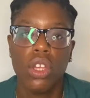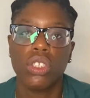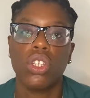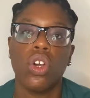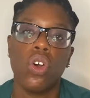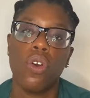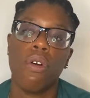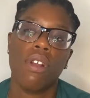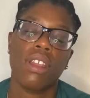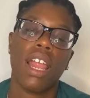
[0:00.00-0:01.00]

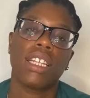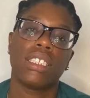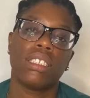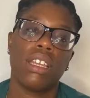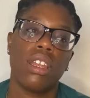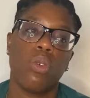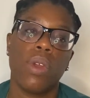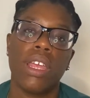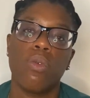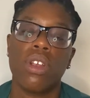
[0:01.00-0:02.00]
So that's in a
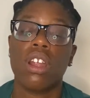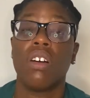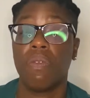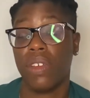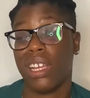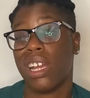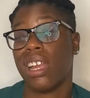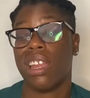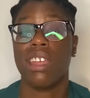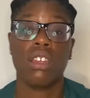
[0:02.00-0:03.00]
way where her faith
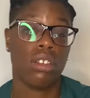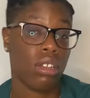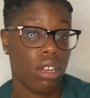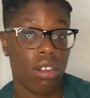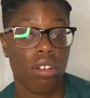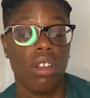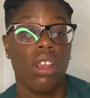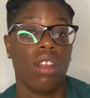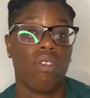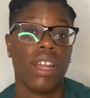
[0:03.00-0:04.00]
kind of hinders her,
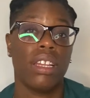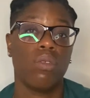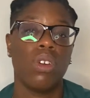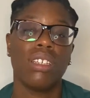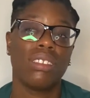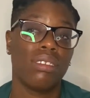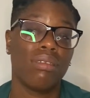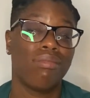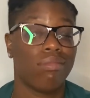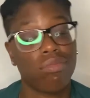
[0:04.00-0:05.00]
right? Well,
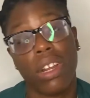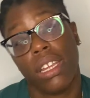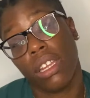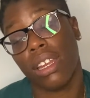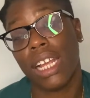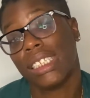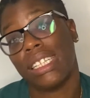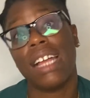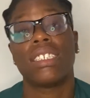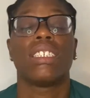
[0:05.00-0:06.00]
right there.
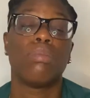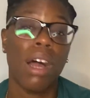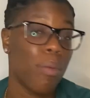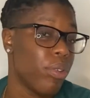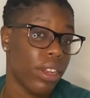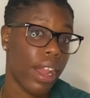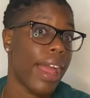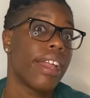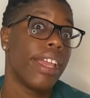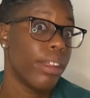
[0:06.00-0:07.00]
That's just my opinion. I
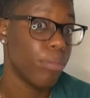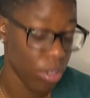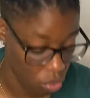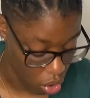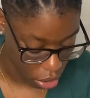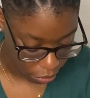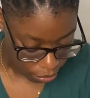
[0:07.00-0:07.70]
could be wrong.